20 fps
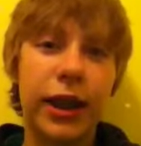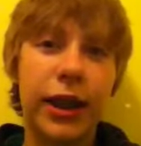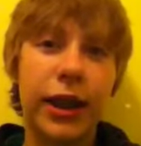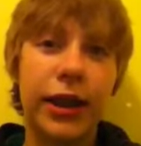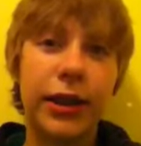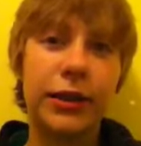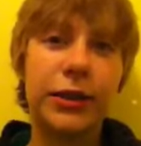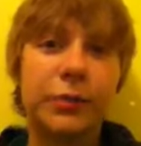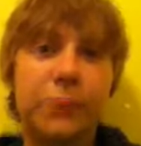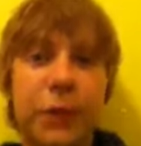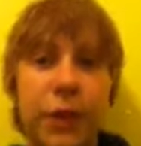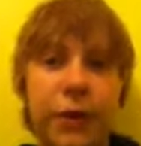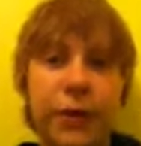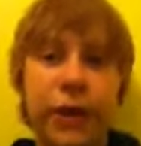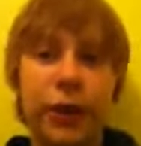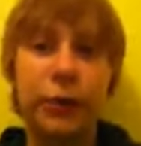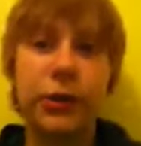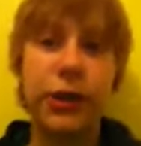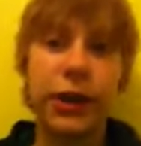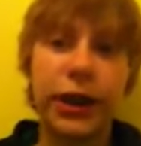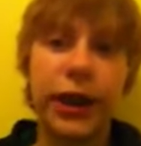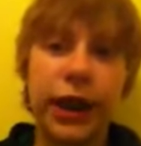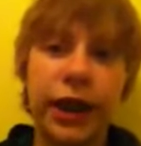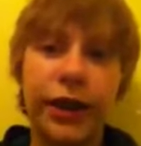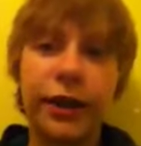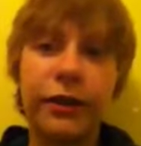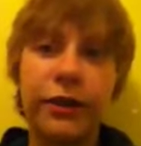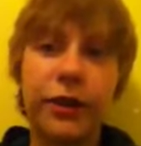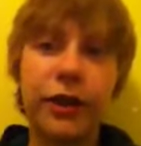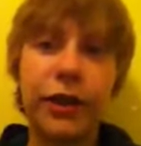asked me if I was a
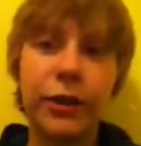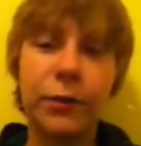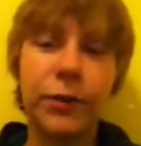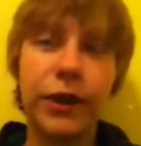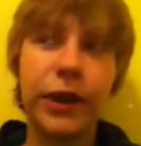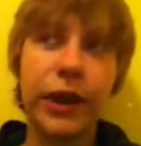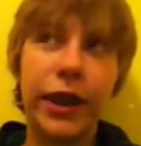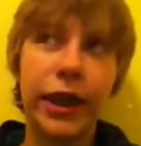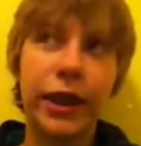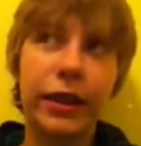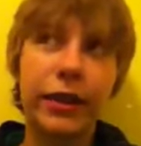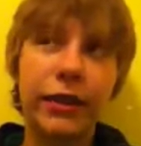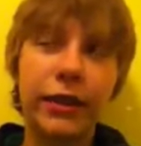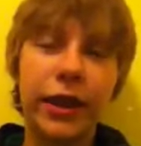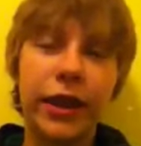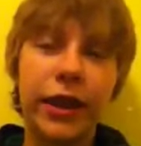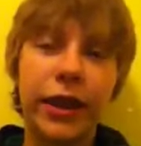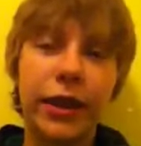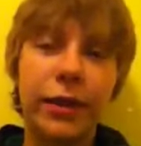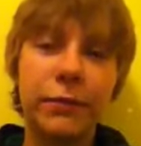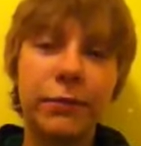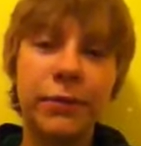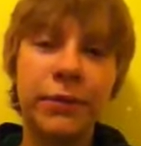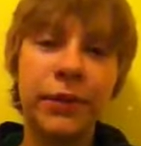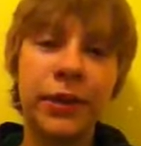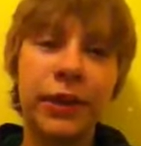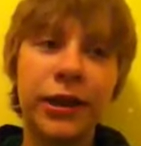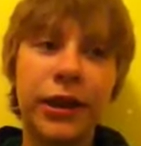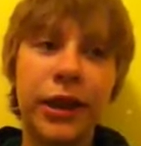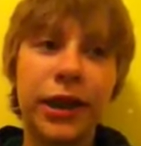guy or not and I'm like yeah I am
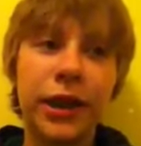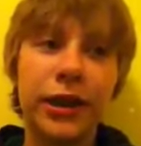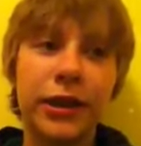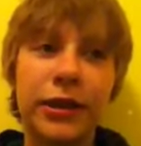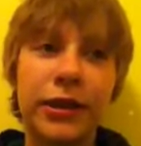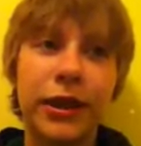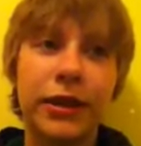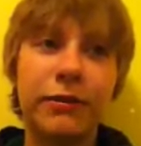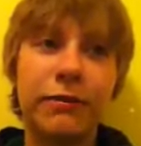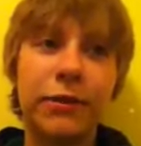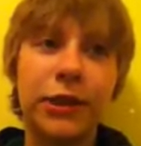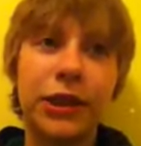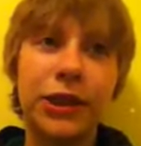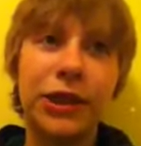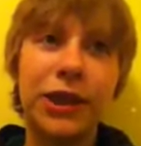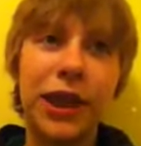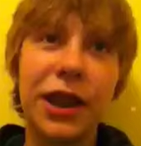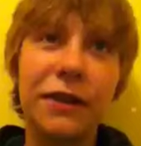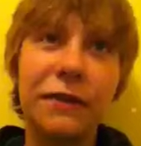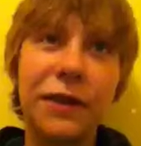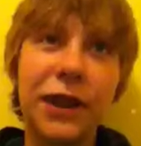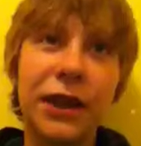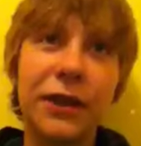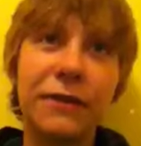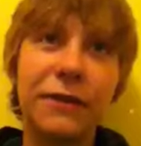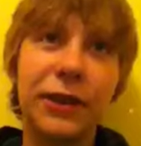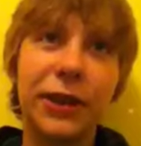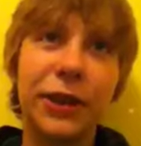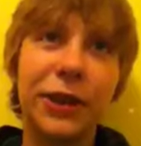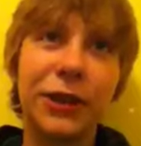and he said because you have kind
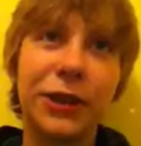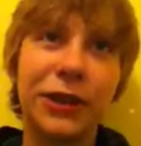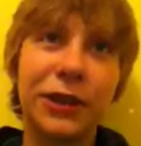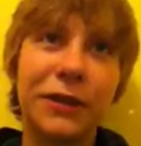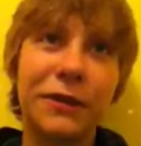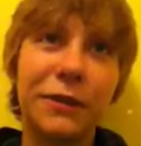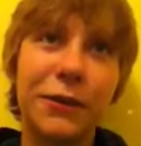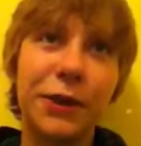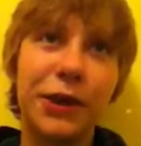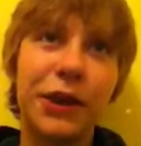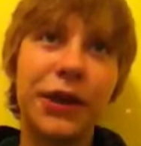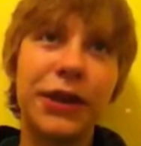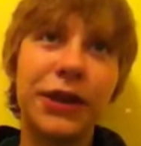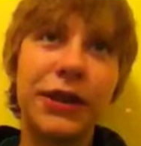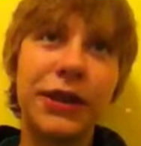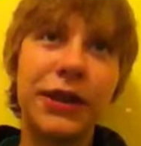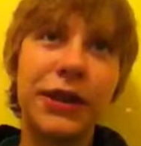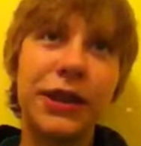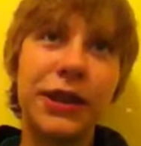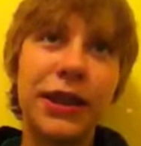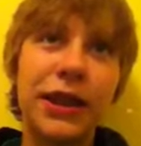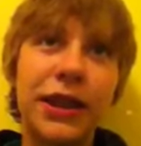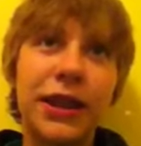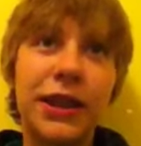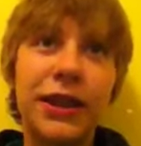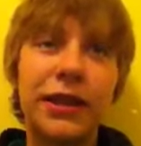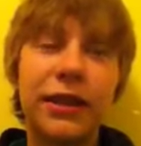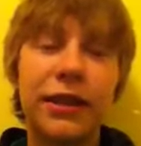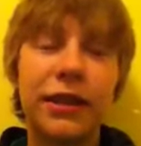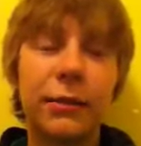of a girly voice
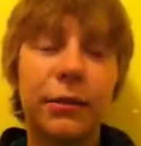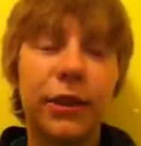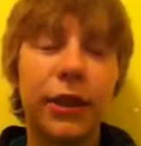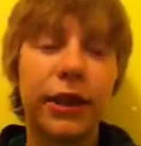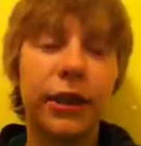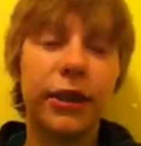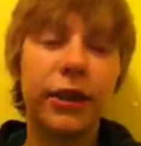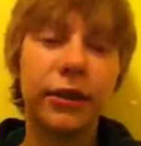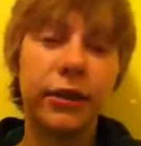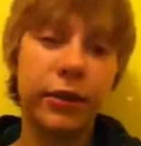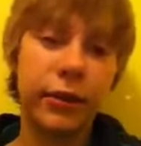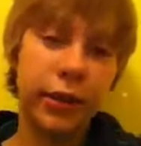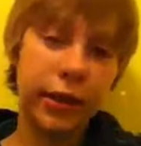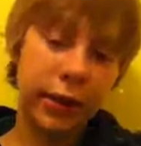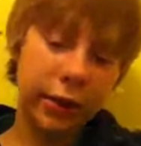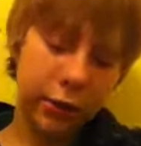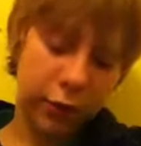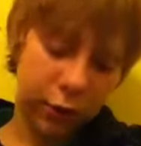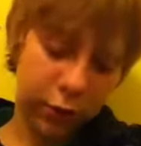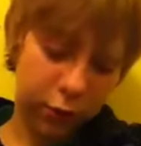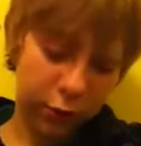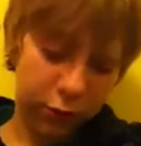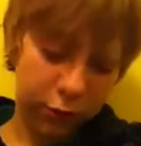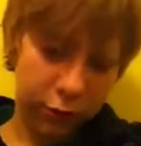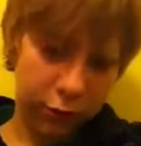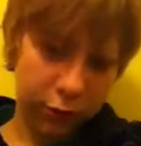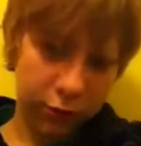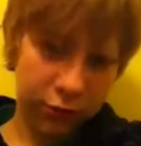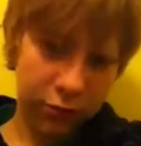and I'm like I know